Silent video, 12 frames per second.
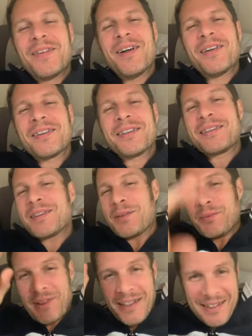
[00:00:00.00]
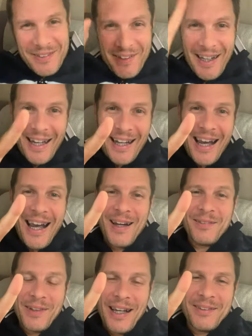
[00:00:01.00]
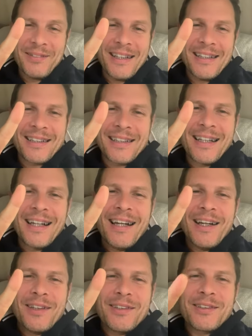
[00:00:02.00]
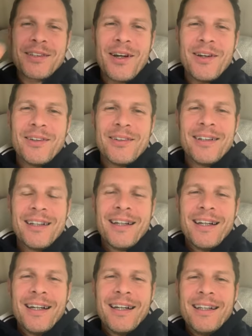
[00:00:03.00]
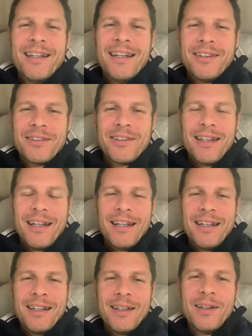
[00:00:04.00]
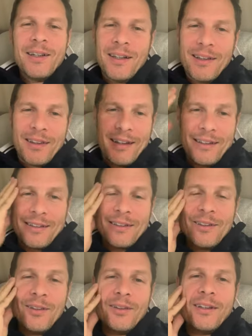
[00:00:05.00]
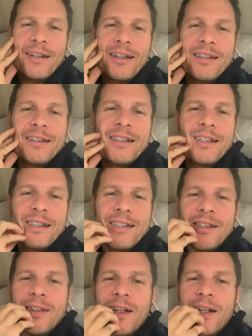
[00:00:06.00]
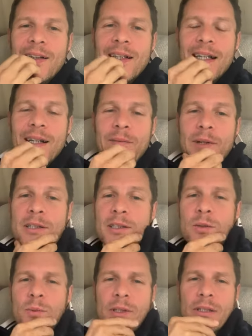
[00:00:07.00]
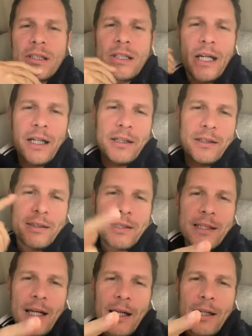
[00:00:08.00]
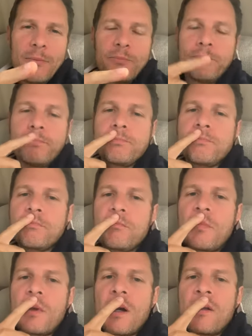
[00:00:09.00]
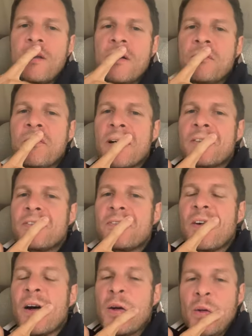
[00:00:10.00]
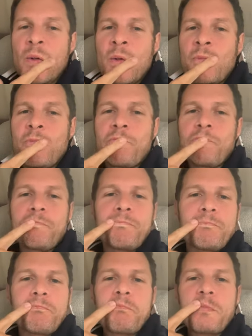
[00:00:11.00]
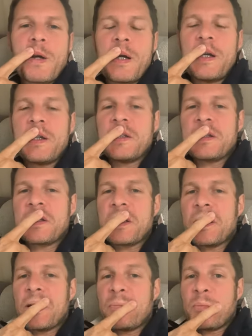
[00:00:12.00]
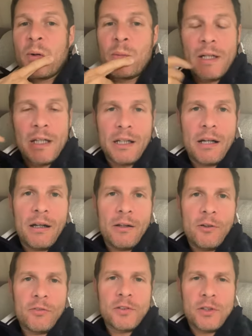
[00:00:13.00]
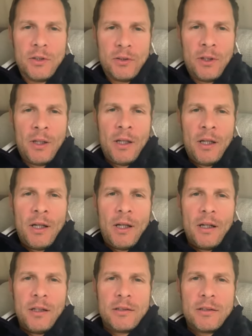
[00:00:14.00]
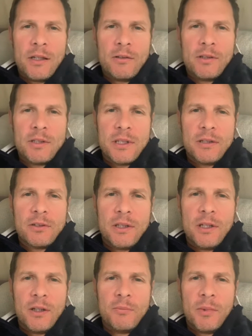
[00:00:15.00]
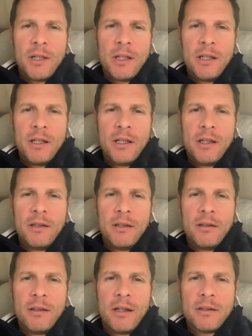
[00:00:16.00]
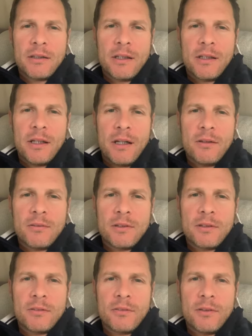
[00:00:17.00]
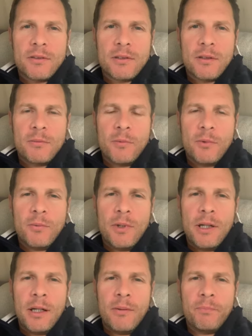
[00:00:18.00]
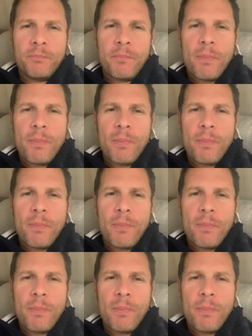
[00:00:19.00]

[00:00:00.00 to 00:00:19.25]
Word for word: Welcome to the Prince of Hellair, babies. So, literally, things are not good, as you know. Um, I just wanted to check in and say that my phone is uh, probably going to cut off soon, as there is literally no money in that account, as far as I'm aware.